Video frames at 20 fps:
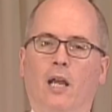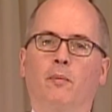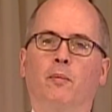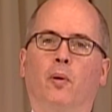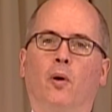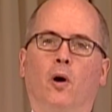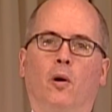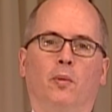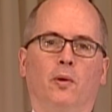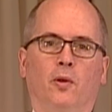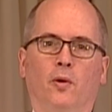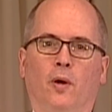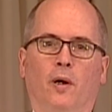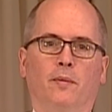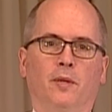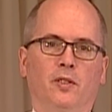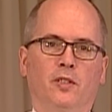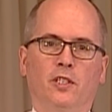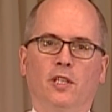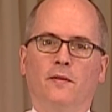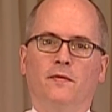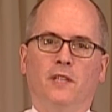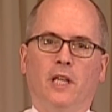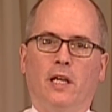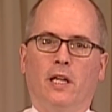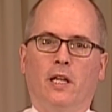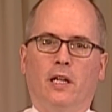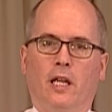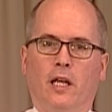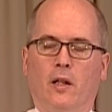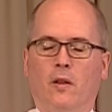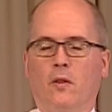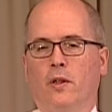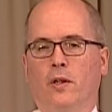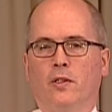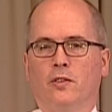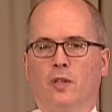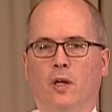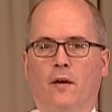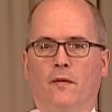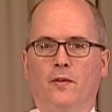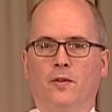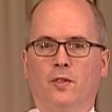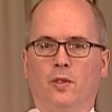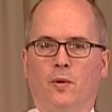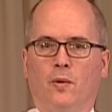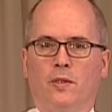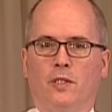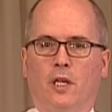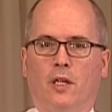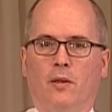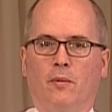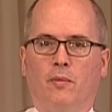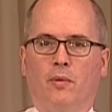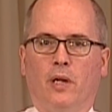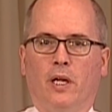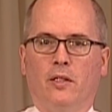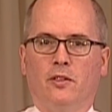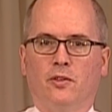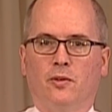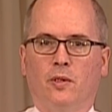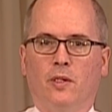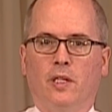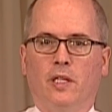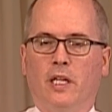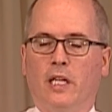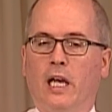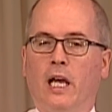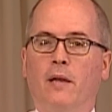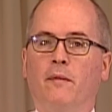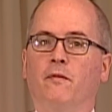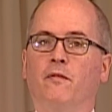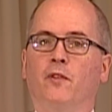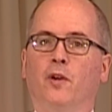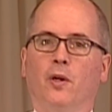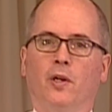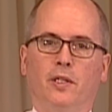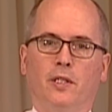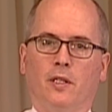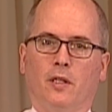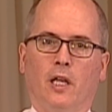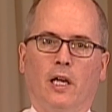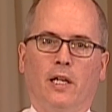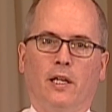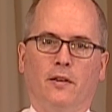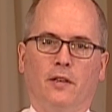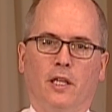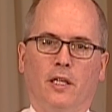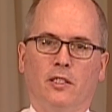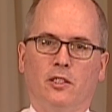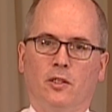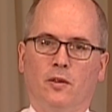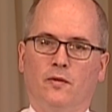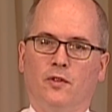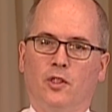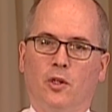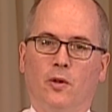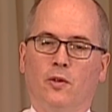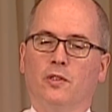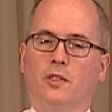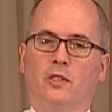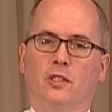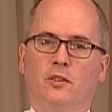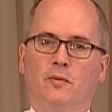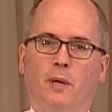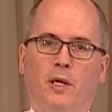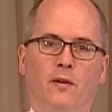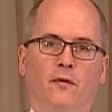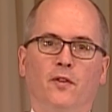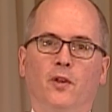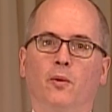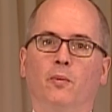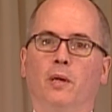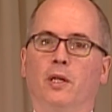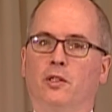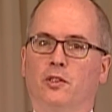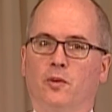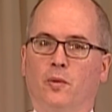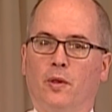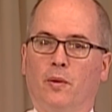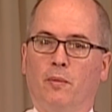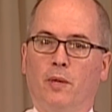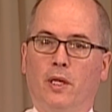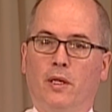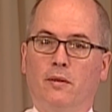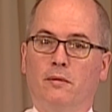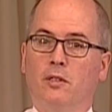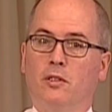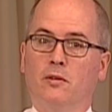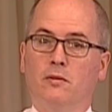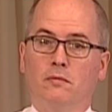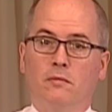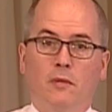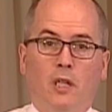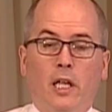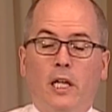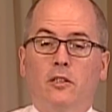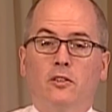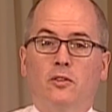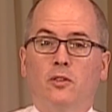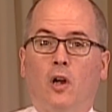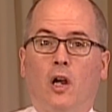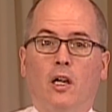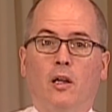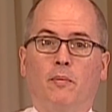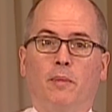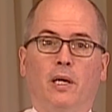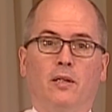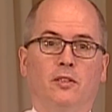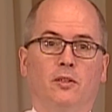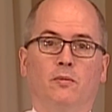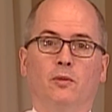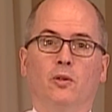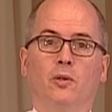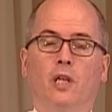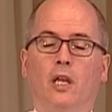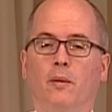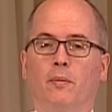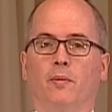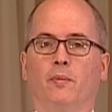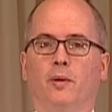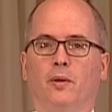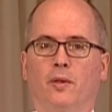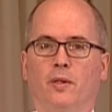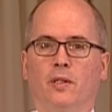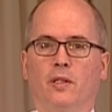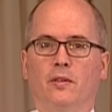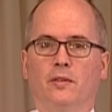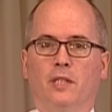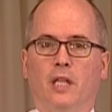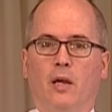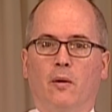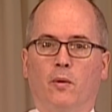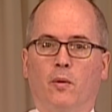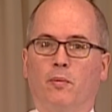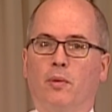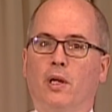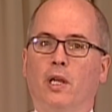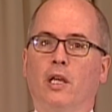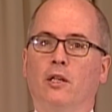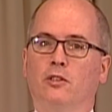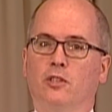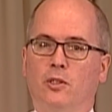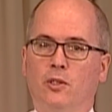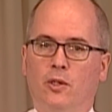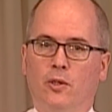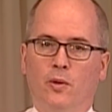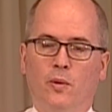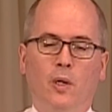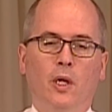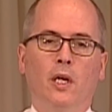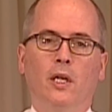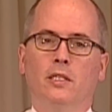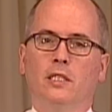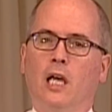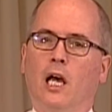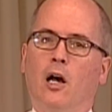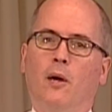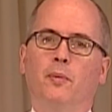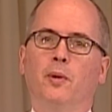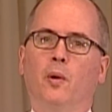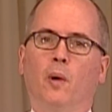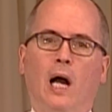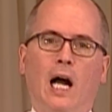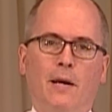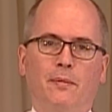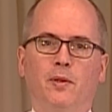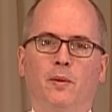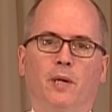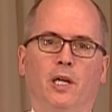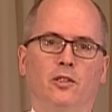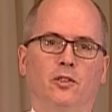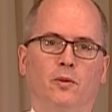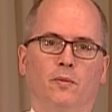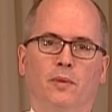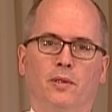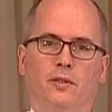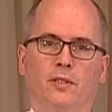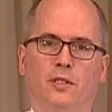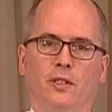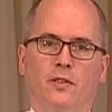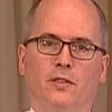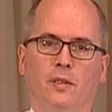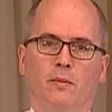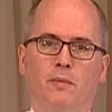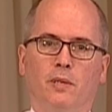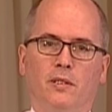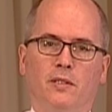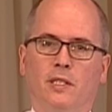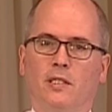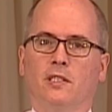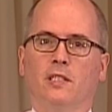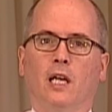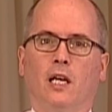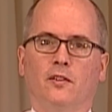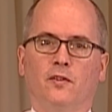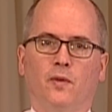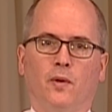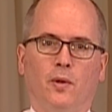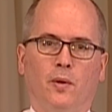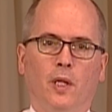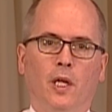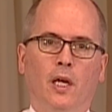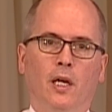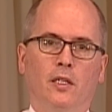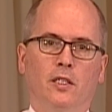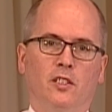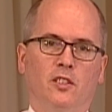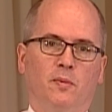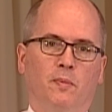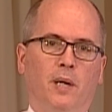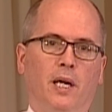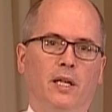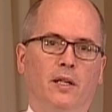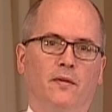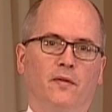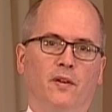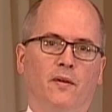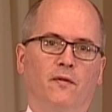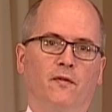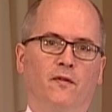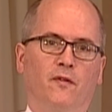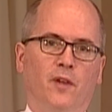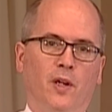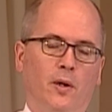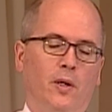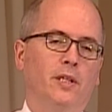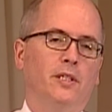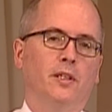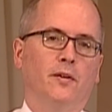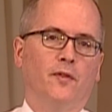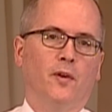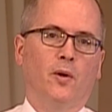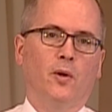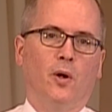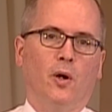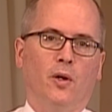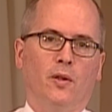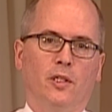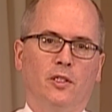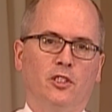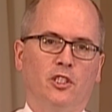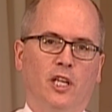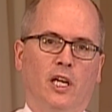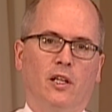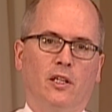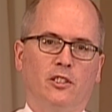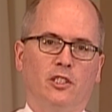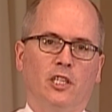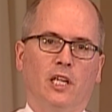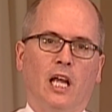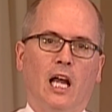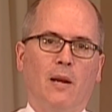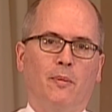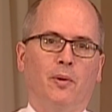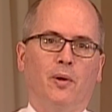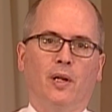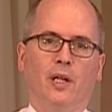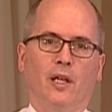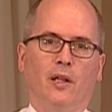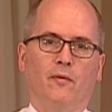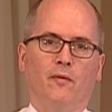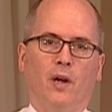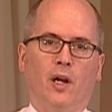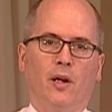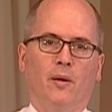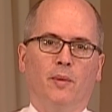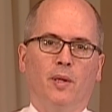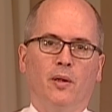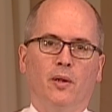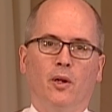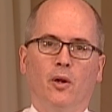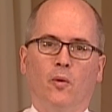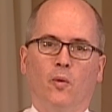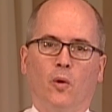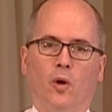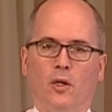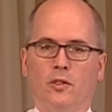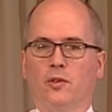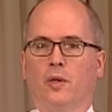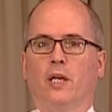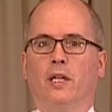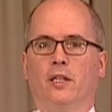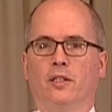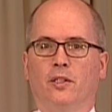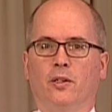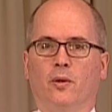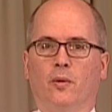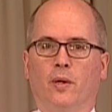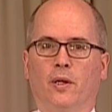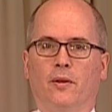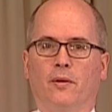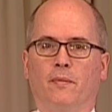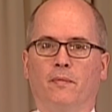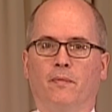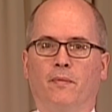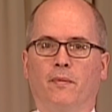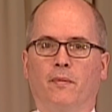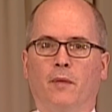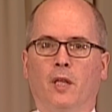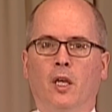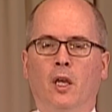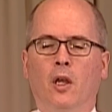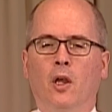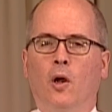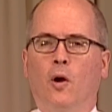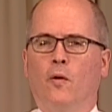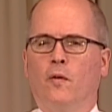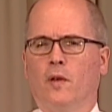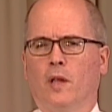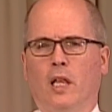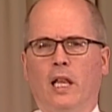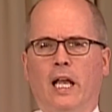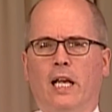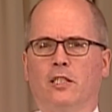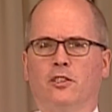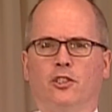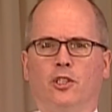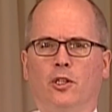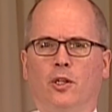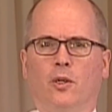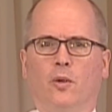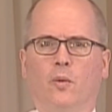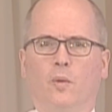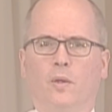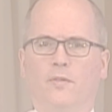I'm Paul Ballew. I'm the Chief Data and Analytics Officer with Dun & Bradstreet, and I'm very delighted that you've chosen to spend a few minutes with me to let us talk about some new capabilities that we're bringing to you to help you optimize your business and be successful despite of the very difficult and challenging operating environment we're all trying to deal with. Over the last year,